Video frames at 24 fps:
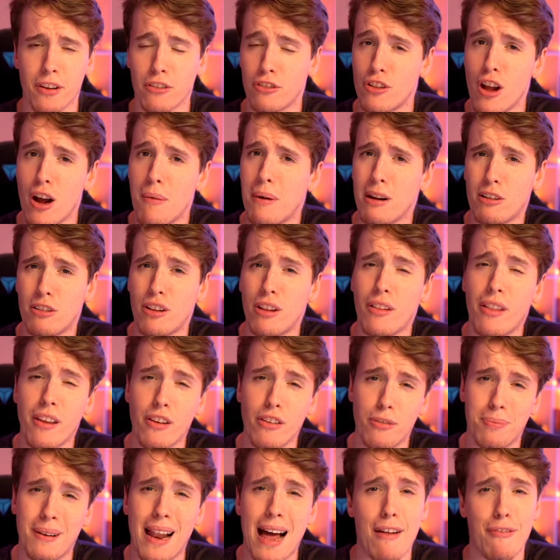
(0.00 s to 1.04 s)
There's not much that
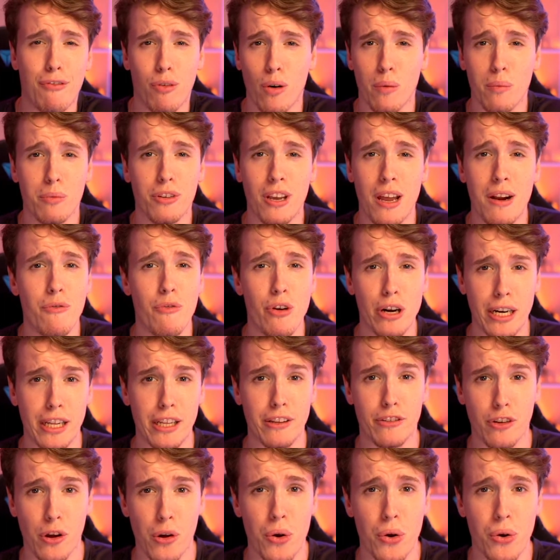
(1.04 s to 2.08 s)
these platforms can
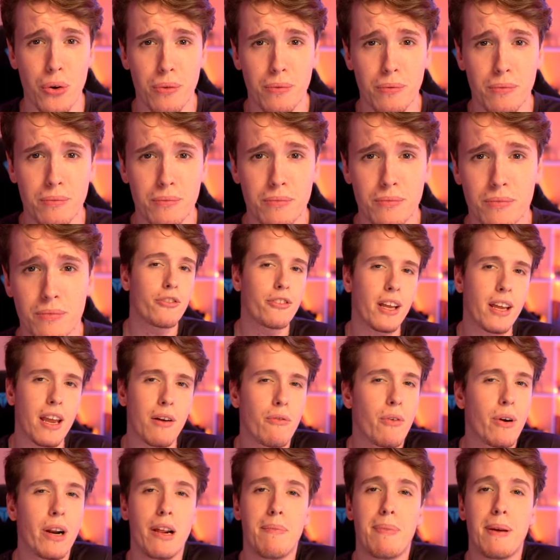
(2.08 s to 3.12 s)
really do. The most that
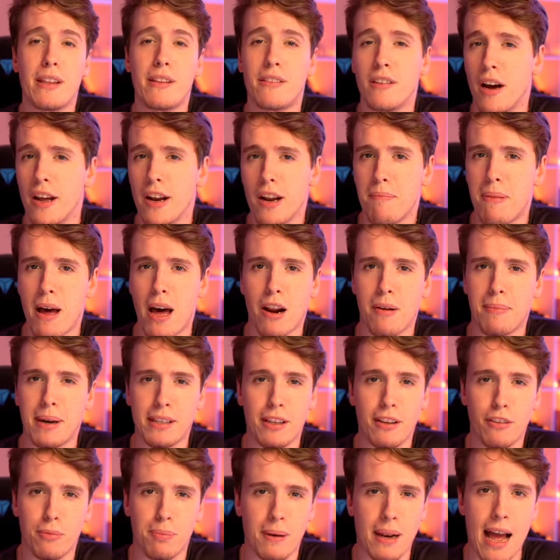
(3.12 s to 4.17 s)
can really be done about it by
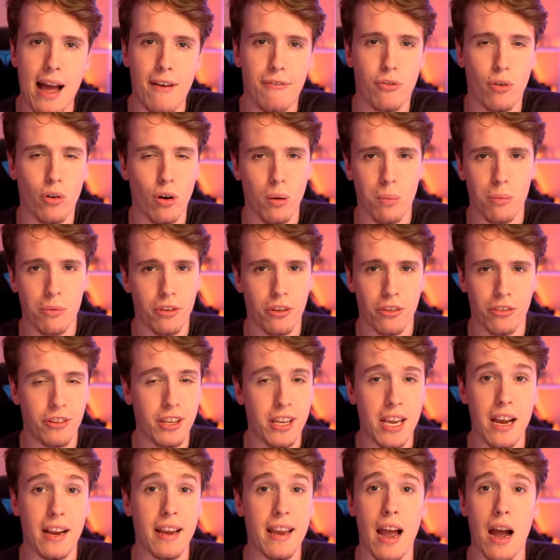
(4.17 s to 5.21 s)
these platforms is
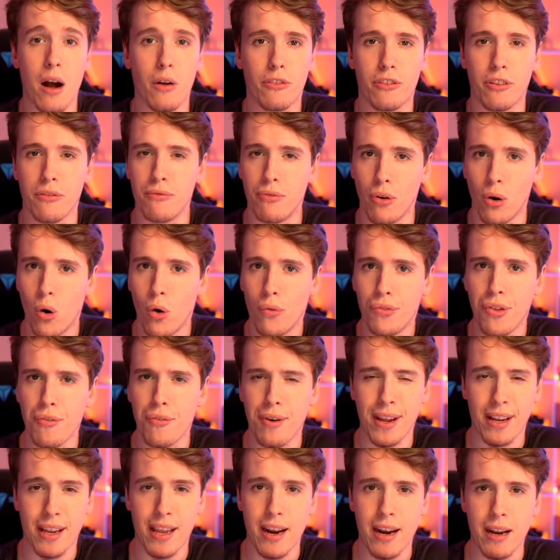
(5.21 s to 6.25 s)
the accounts involved
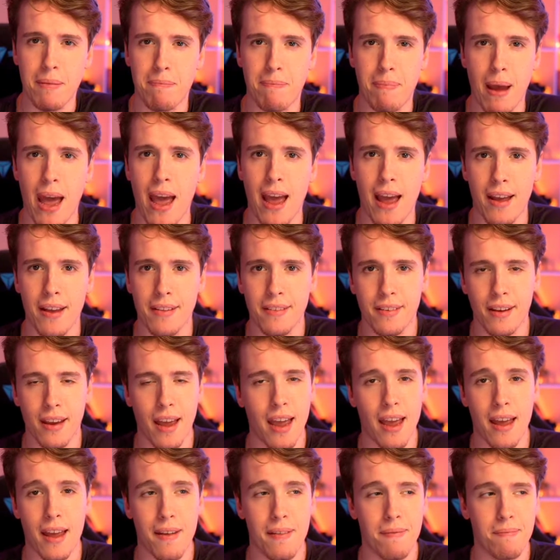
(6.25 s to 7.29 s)
of it getting banned,
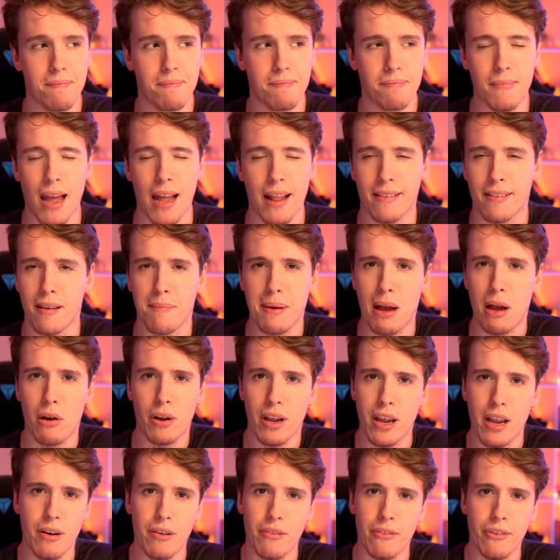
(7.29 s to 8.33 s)
and that's
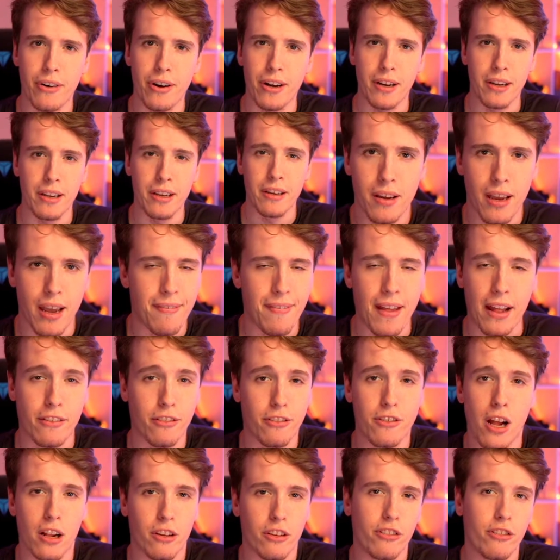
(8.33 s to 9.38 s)
about it, really. And
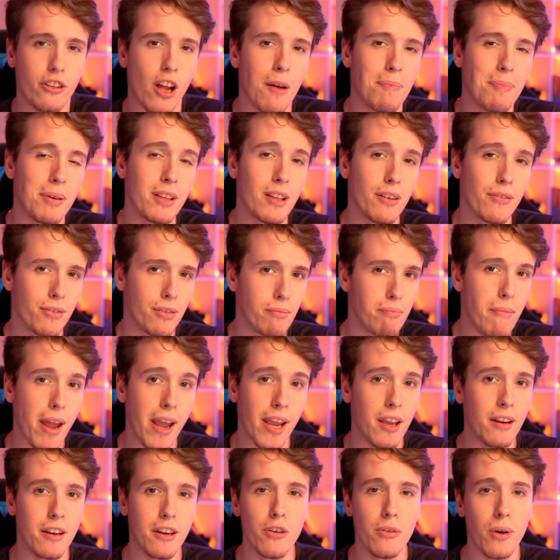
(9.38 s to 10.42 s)
that's not stopping them from
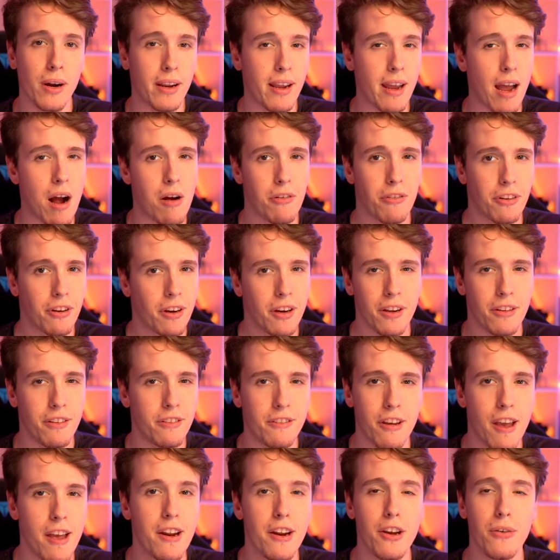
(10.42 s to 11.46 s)
making new accounts and
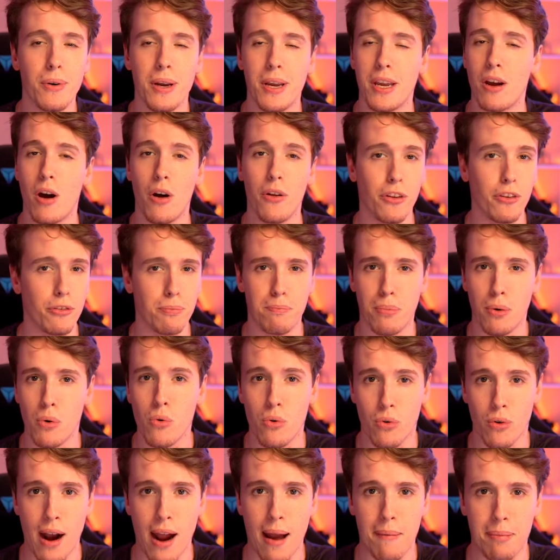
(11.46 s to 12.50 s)
continuing all this
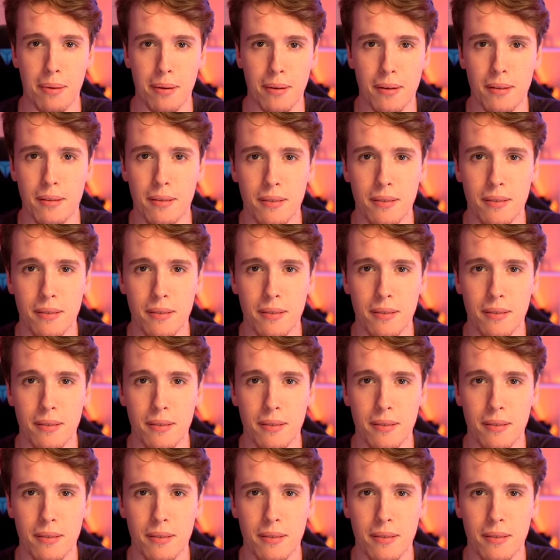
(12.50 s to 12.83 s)
bullcrap.